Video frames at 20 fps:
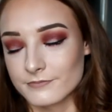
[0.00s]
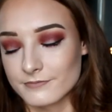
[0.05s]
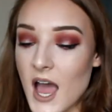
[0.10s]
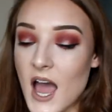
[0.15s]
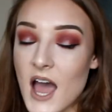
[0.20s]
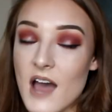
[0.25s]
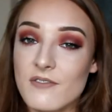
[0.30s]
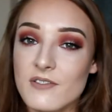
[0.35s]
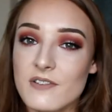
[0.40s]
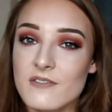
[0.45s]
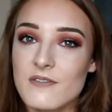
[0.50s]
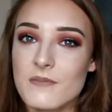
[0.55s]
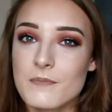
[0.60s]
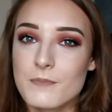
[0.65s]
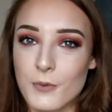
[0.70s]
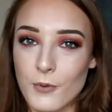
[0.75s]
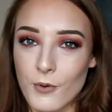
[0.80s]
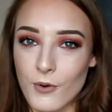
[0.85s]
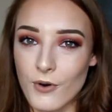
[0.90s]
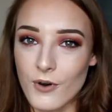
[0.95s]
I
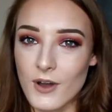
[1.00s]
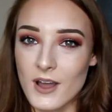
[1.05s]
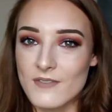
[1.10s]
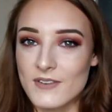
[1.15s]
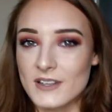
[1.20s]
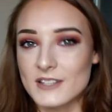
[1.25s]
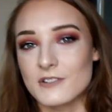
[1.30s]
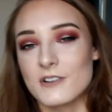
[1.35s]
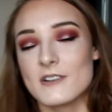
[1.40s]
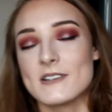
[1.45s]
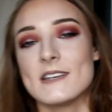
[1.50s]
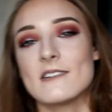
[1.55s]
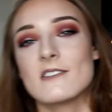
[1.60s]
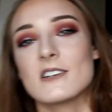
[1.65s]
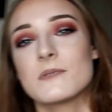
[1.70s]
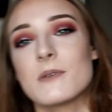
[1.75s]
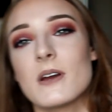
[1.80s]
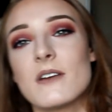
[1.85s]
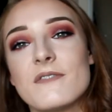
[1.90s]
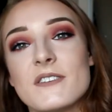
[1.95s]
haven't bought a Victoria's
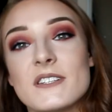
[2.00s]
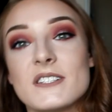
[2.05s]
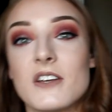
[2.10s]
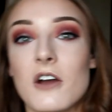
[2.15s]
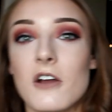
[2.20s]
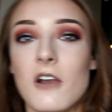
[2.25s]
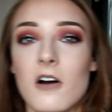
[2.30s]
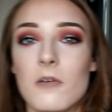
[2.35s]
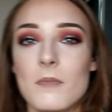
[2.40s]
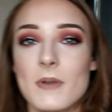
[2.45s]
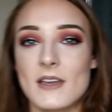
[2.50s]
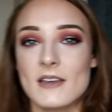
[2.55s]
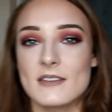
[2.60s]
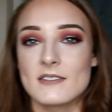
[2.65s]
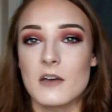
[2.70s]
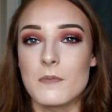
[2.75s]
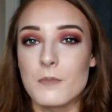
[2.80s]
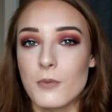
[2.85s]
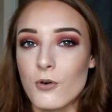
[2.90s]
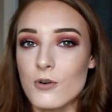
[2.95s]
Secret spray for so long
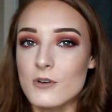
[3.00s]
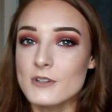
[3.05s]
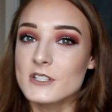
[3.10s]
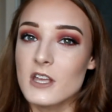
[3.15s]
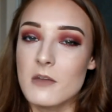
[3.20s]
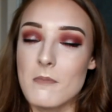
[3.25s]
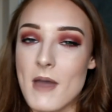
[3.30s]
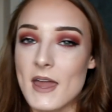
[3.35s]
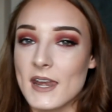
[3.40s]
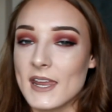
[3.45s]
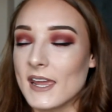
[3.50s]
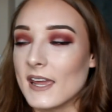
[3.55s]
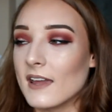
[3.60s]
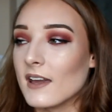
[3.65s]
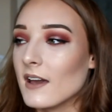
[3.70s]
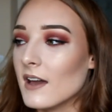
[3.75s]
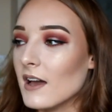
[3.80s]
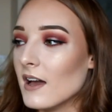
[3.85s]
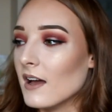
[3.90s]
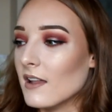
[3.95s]
because I bought so
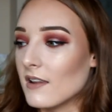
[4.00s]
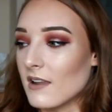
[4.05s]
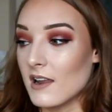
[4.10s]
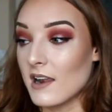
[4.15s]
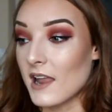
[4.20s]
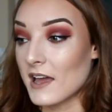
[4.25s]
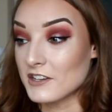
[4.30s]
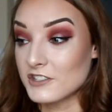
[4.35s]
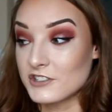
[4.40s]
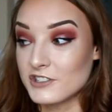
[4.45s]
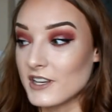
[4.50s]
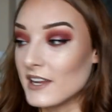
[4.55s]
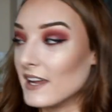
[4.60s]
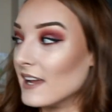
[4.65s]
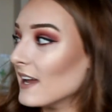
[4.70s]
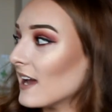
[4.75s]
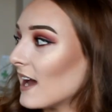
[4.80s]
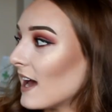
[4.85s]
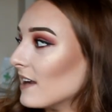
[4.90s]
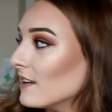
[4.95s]
many like last
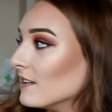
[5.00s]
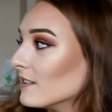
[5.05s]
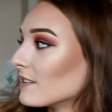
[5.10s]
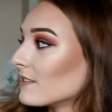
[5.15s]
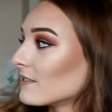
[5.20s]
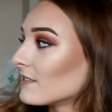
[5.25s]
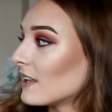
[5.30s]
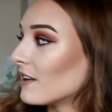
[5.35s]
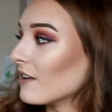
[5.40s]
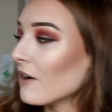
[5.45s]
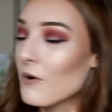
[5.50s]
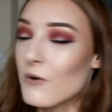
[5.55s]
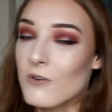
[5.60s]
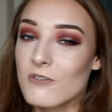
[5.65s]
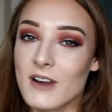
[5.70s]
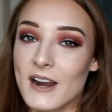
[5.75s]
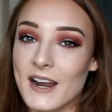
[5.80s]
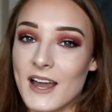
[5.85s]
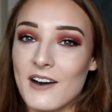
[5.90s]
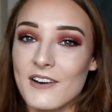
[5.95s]
year, and they're not
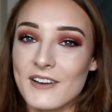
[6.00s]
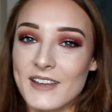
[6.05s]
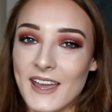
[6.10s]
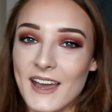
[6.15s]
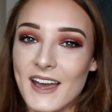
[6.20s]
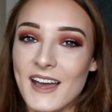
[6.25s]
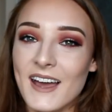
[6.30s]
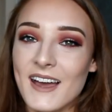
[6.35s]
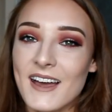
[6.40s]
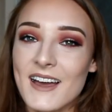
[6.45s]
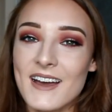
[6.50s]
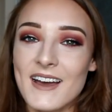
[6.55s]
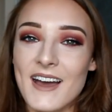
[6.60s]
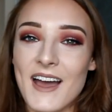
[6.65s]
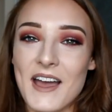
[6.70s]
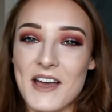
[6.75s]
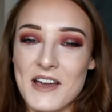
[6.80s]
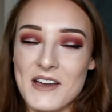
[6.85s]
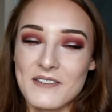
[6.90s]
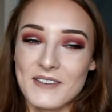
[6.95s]
all run out yet,
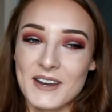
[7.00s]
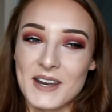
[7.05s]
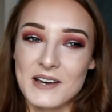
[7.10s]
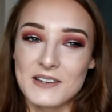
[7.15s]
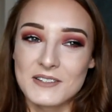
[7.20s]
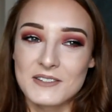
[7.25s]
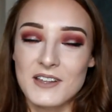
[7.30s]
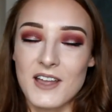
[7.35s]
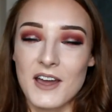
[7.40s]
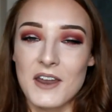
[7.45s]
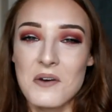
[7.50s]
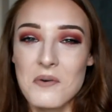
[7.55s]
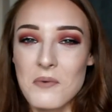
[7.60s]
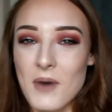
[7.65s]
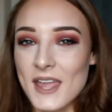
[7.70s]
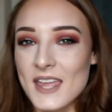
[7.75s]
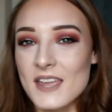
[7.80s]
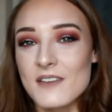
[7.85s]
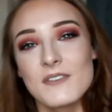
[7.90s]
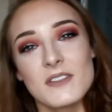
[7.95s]
and I was kind of
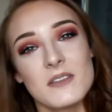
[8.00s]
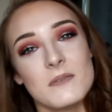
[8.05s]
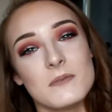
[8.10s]
waiting for